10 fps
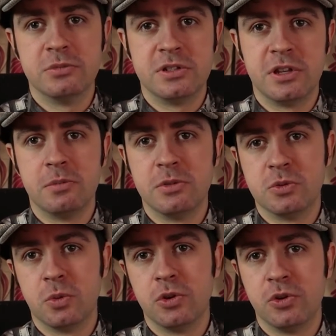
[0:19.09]

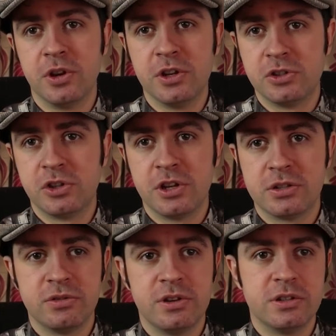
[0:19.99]
determines what your
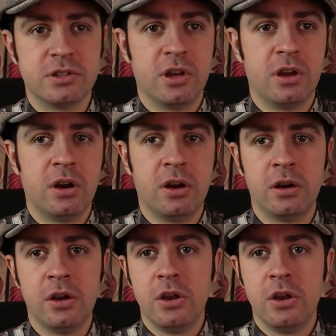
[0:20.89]
interest rates are,